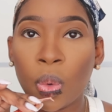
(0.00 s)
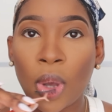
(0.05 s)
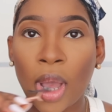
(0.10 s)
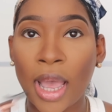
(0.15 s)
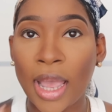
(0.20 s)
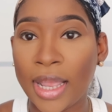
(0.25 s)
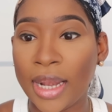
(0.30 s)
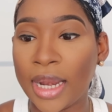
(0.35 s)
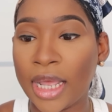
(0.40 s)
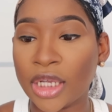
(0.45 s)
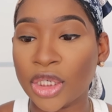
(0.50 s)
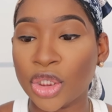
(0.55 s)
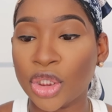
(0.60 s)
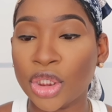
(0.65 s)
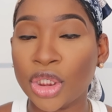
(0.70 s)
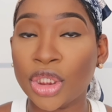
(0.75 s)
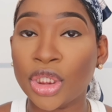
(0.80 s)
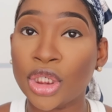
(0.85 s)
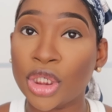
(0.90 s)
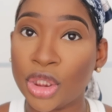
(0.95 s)

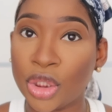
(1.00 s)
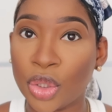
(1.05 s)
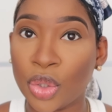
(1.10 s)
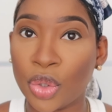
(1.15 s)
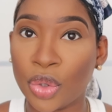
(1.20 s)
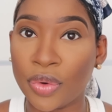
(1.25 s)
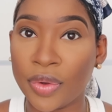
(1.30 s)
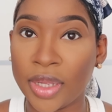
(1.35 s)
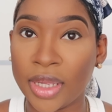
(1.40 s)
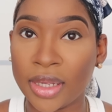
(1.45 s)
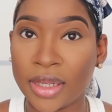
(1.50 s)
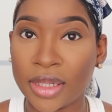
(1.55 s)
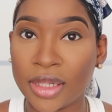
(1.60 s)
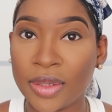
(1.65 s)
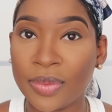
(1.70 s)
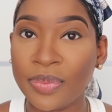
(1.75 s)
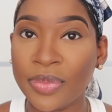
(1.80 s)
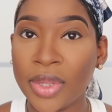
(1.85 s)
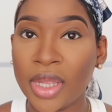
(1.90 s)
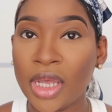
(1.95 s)
Eyelash
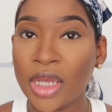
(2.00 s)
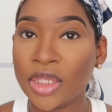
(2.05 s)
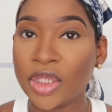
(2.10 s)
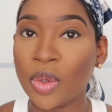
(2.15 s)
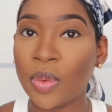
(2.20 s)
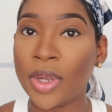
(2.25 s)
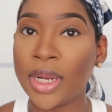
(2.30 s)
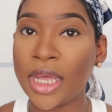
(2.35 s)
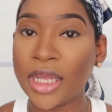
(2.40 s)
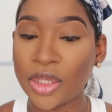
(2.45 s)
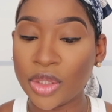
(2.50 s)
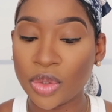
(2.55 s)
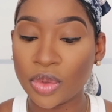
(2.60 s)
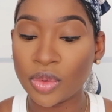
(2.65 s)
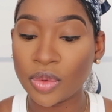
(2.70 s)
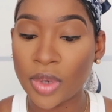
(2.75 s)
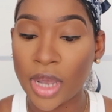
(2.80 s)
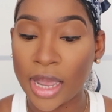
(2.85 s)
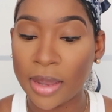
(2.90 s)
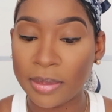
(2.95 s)
tutorial. So what I
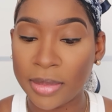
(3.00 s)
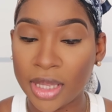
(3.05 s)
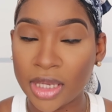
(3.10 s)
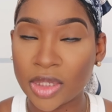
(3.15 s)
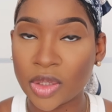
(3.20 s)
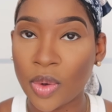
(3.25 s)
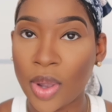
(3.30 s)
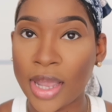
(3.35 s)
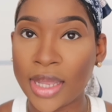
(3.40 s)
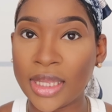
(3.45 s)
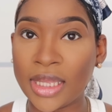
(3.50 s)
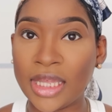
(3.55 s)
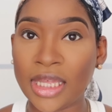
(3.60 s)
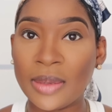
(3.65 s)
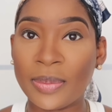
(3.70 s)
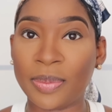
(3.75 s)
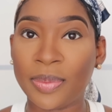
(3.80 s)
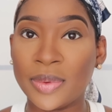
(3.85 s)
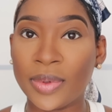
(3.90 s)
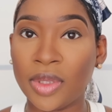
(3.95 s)
do, I make sure
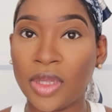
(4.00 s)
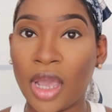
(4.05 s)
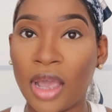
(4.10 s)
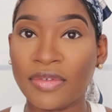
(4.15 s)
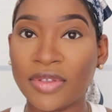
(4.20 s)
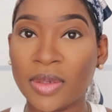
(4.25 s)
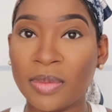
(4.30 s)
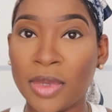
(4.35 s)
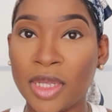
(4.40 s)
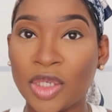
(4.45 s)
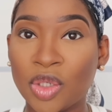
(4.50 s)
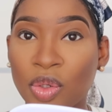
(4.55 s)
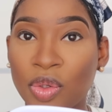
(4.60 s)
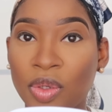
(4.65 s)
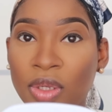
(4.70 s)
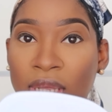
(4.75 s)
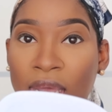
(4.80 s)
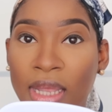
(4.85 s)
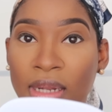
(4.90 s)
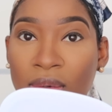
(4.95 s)
you have to make sure
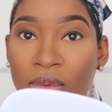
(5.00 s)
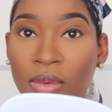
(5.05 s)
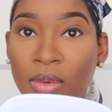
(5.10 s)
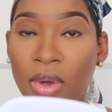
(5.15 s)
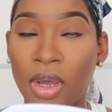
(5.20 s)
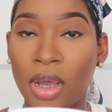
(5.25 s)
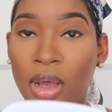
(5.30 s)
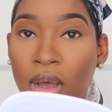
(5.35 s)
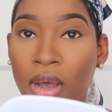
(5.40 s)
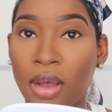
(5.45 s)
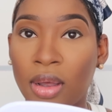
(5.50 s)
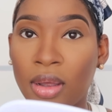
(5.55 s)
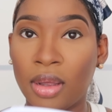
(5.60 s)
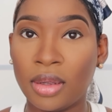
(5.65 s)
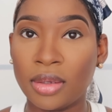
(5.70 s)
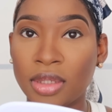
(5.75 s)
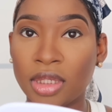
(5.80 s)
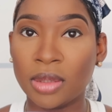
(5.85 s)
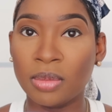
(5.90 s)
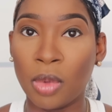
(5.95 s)
you get a
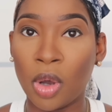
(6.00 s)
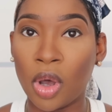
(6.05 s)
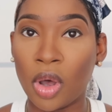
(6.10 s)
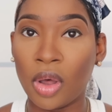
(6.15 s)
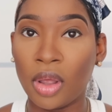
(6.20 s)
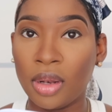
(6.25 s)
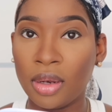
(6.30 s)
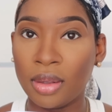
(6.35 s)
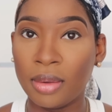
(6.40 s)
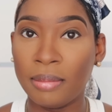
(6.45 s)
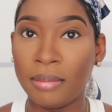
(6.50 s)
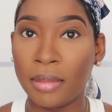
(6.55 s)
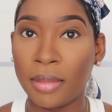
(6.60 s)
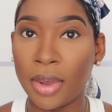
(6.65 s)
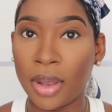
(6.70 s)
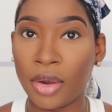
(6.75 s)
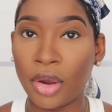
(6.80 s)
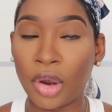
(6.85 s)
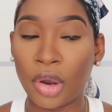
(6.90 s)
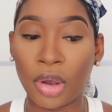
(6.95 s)
small
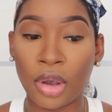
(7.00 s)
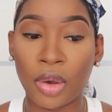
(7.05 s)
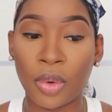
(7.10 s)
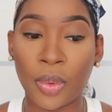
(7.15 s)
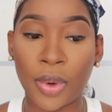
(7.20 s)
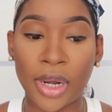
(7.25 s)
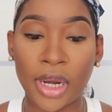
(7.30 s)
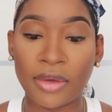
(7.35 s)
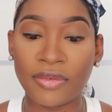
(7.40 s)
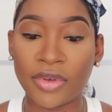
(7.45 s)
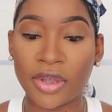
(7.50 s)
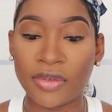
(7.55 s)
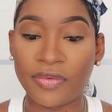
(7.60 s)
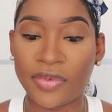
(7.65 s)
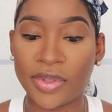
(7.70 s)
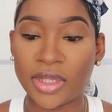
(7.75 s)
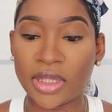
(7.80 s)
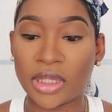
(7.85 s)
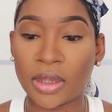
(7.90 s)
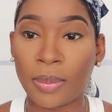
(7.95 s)
mirror or whatever, if
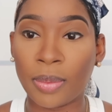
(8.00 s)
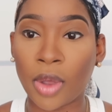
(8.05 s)
it's a